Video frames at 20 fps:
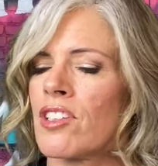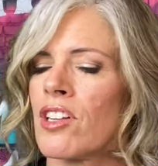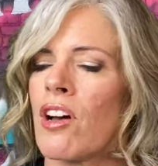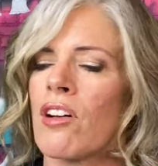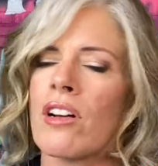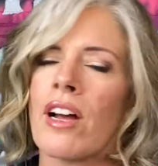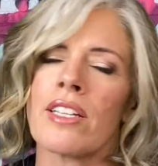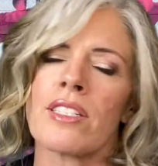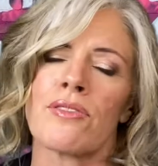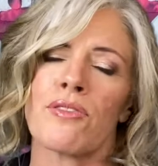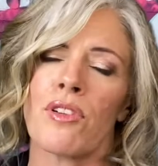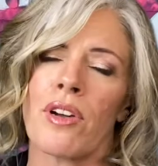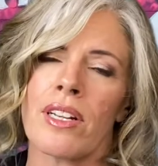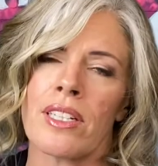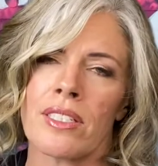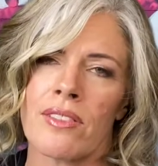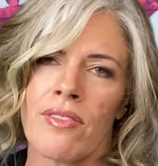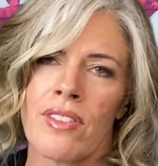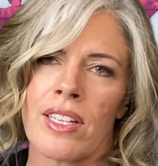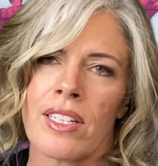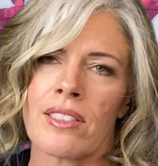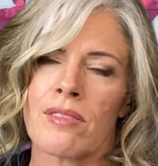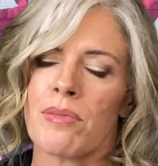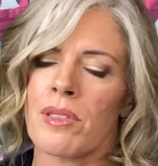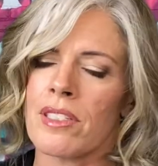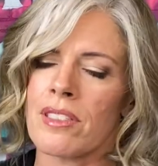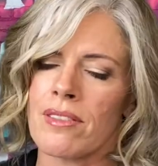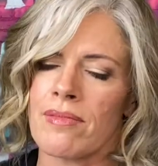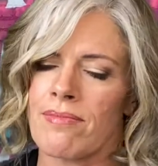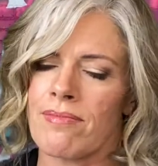all kinds of varieties of things.
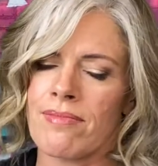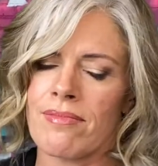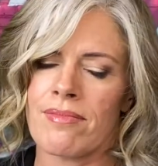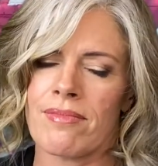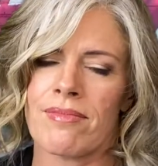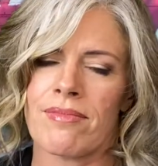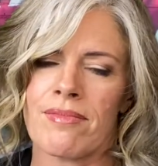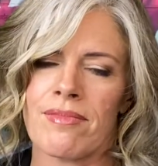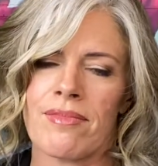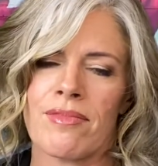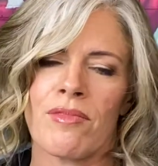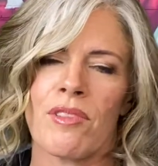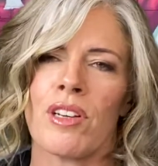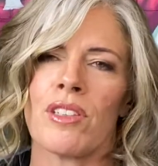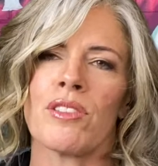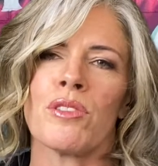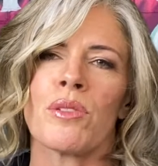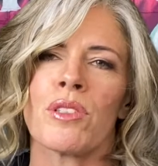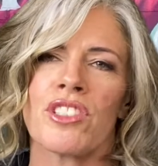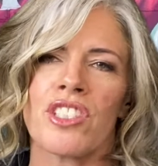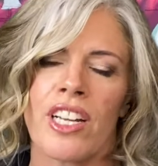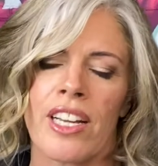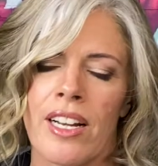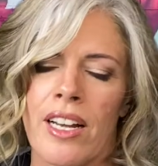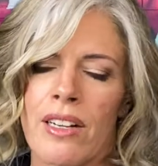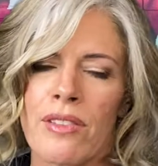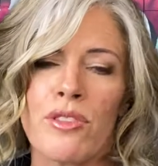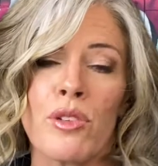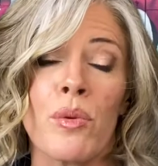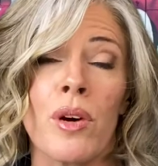Plus, well, you can check it
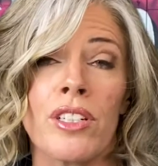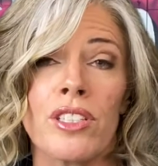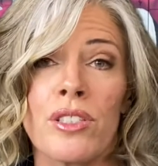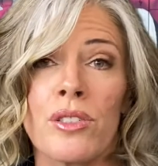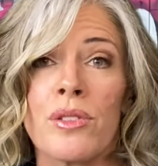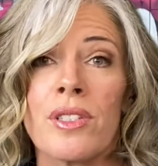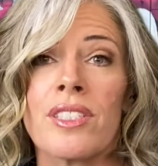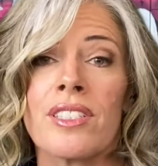out if you want to.